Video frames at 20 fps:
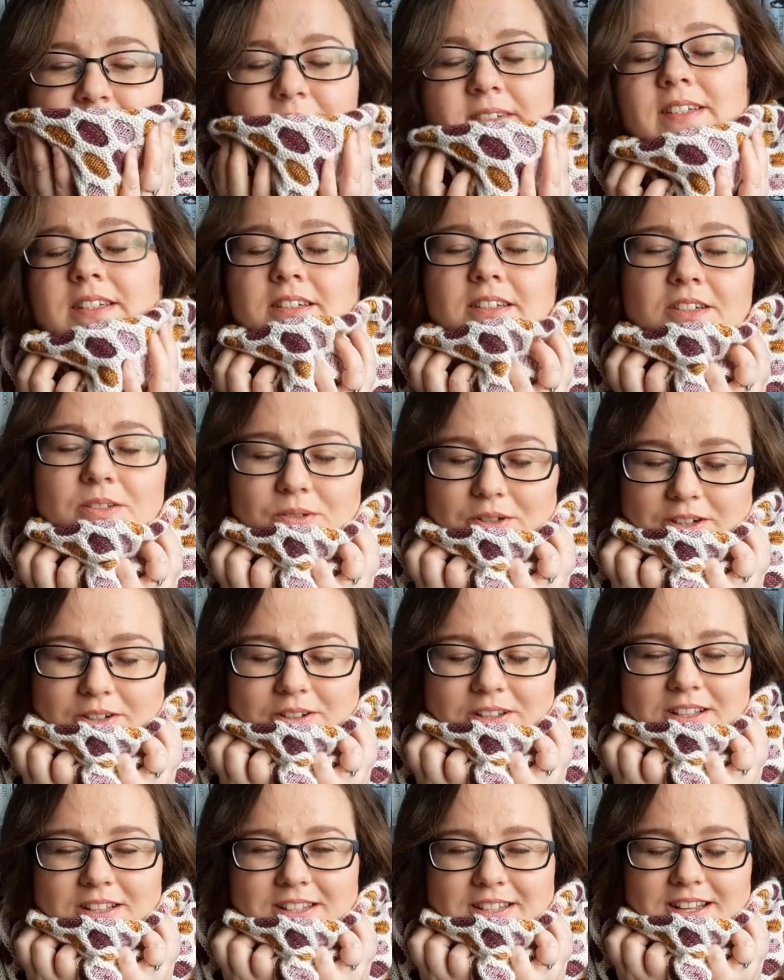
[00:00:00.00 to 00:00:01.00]
I don't know what I
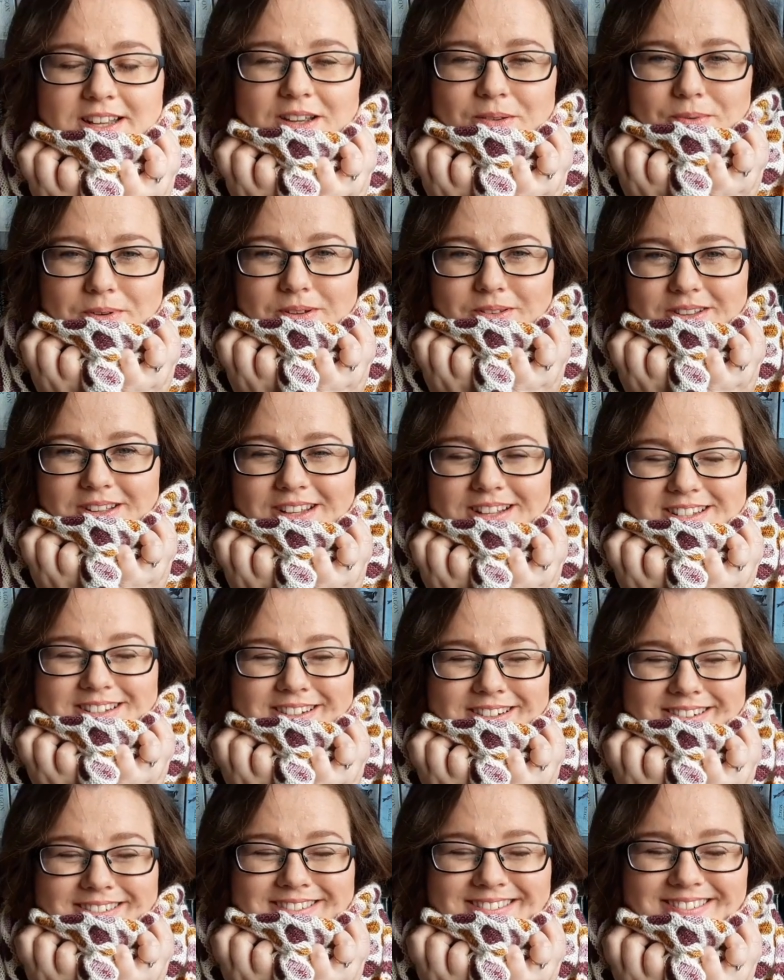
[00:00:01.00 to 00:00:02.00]
can say about this.